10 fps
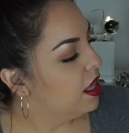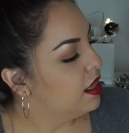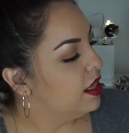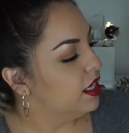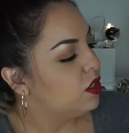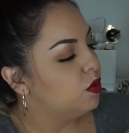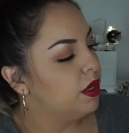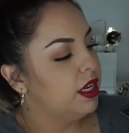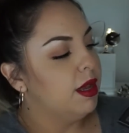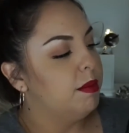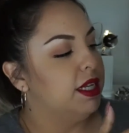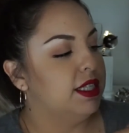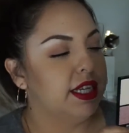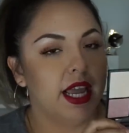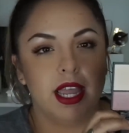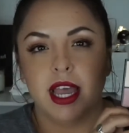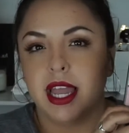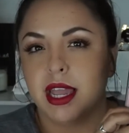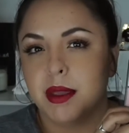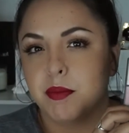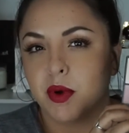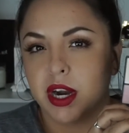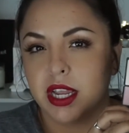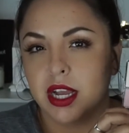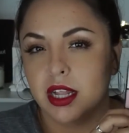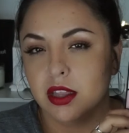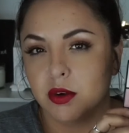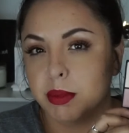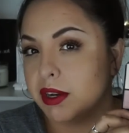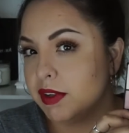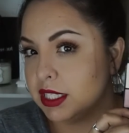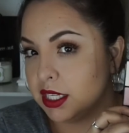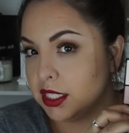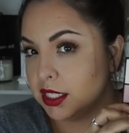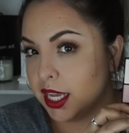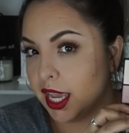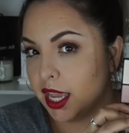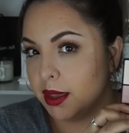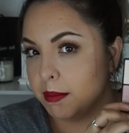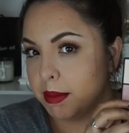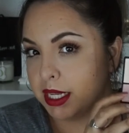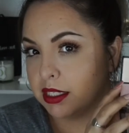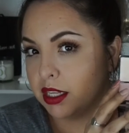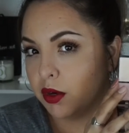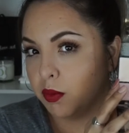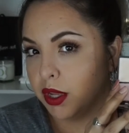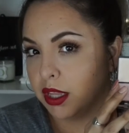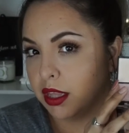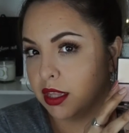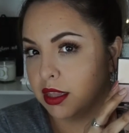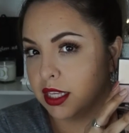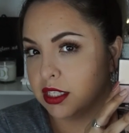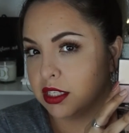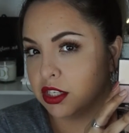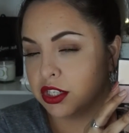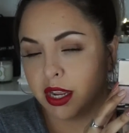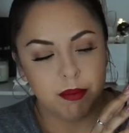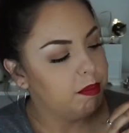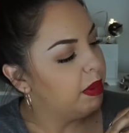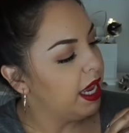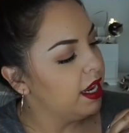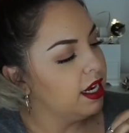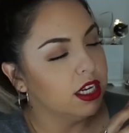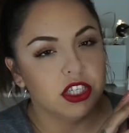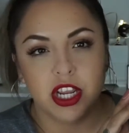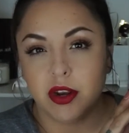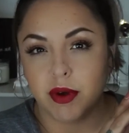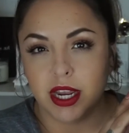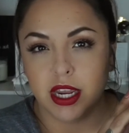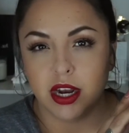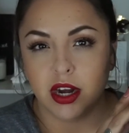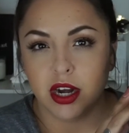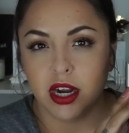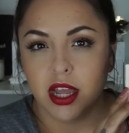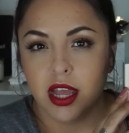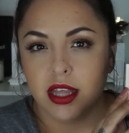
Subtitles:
This one, I'm going to say I am wearing a little bit of it today, mixed in with this champagne-y shade right here.